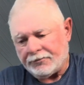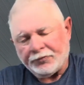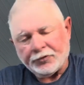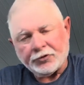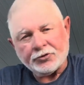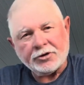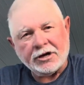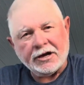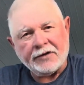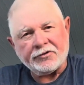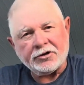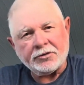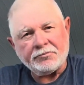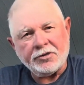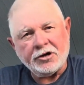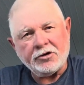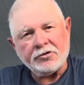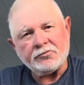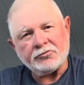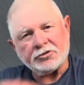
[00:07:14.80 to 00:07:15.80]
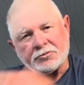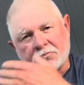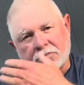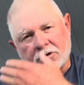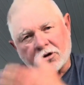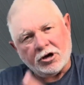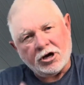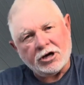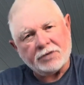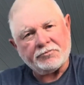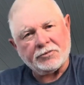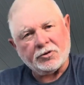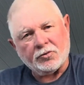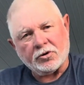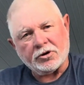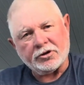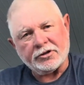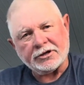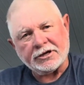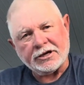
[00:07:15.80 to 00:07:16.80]
driving the boat was blocked by
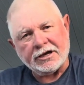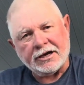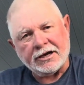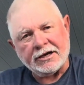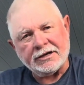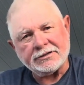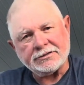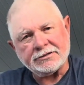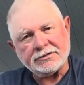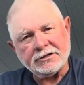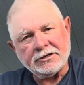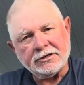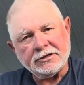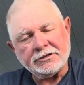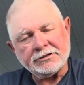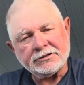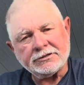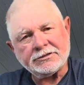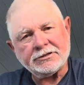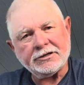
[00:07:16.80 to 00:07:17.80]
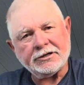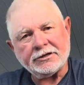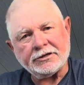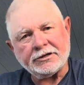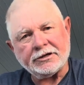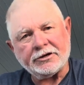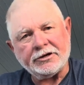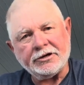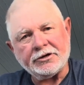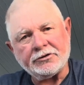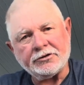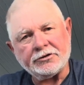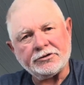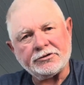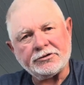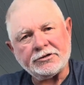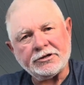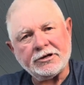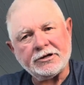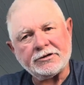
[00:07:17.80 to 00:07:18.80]
one of the guys sitting there. He couldn't
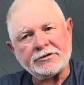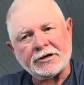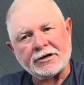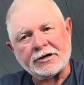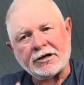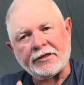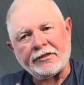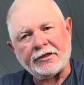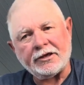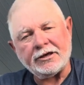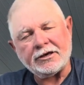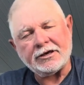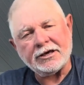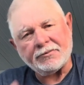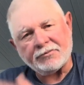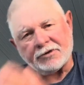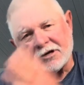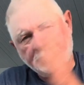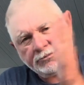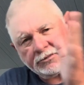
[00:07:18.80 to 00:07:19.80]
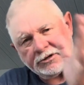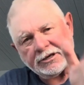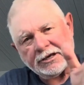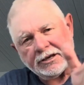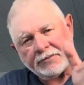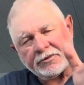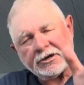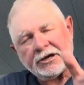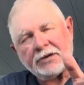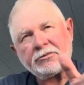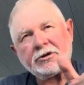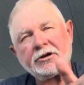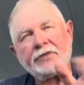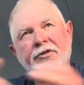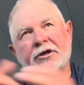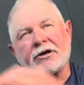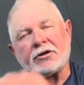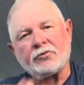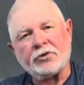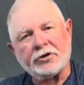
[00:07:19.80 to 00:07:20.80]
see us. He kept coming. I'm
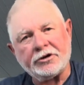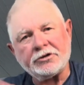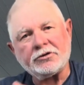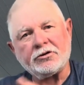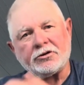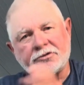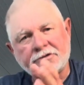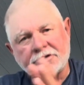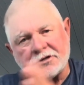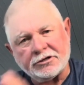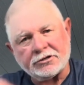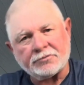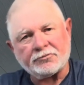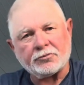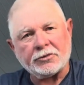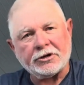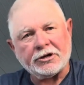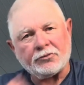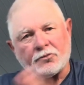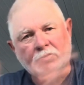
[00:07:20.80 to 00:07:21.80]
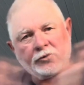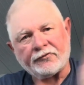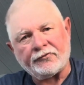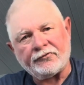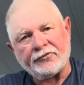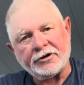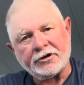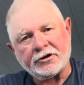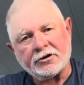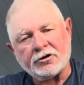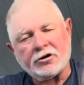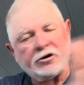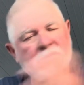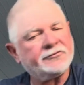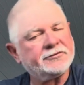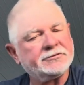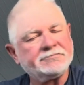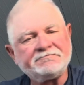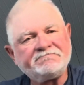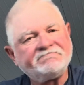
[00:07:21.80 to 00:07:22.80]
thinking, well, he's going to see us and veer off.
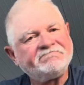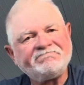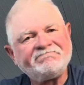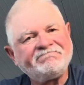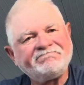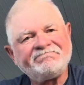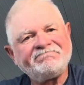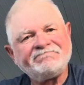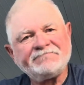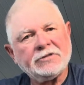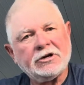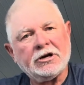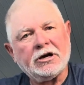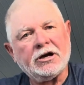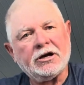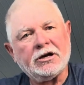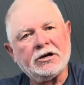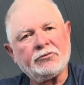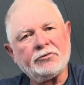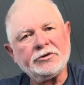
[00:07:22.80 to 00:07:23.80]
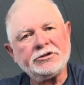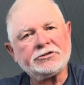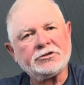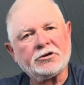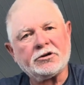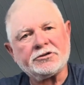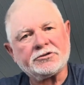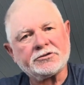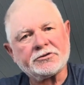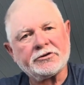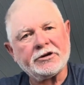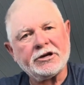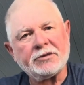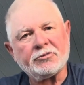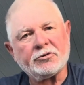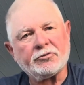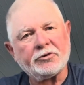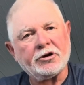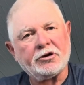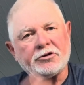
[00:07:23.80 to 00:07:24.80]
We started
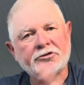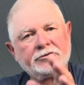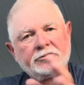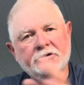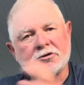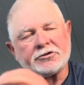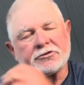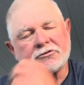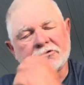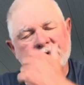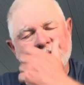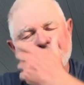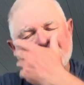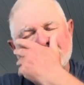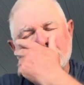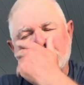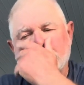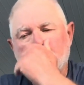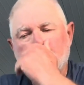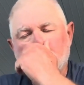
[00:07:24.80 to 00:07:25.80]
screaming. We all started screaming,